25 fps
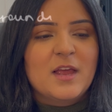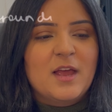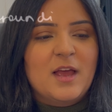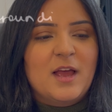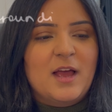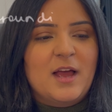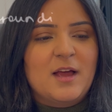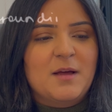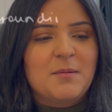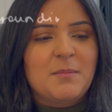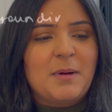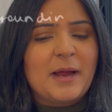
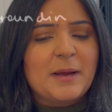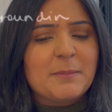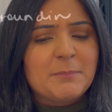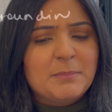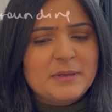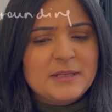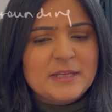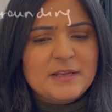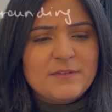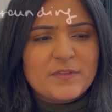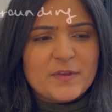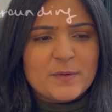I
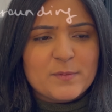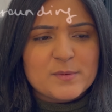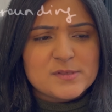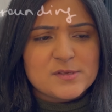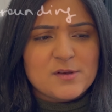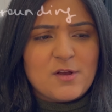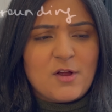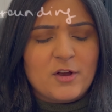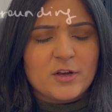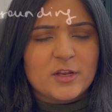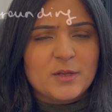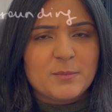believe there was an
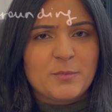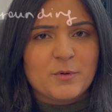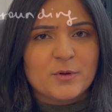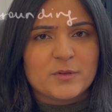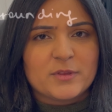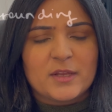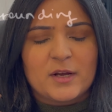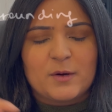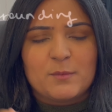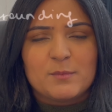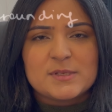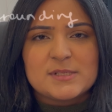audiobook
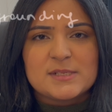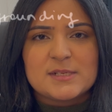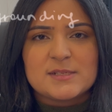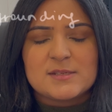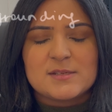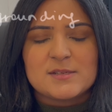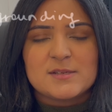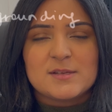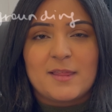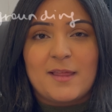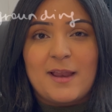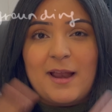that I once
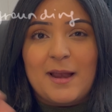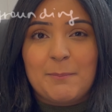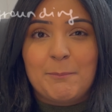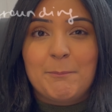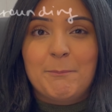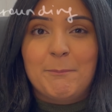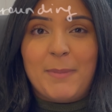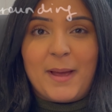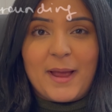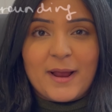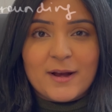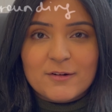listened to that had
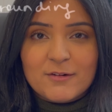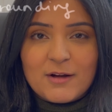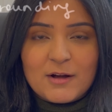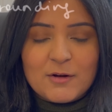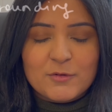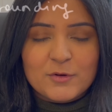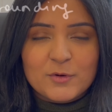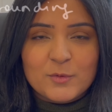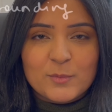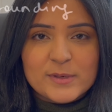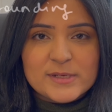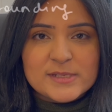
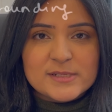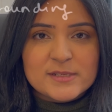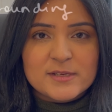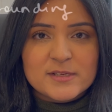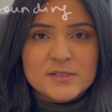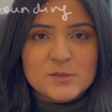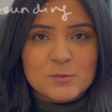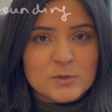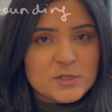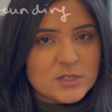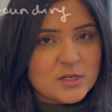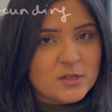background
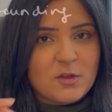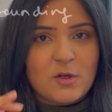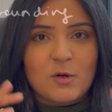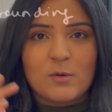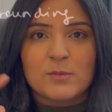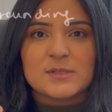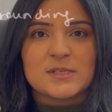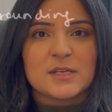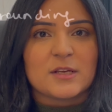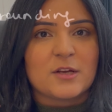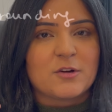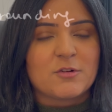noises, which I thought
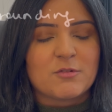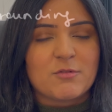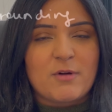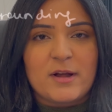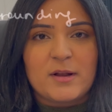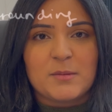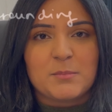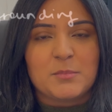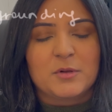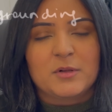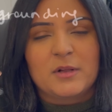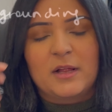was
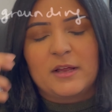incredible.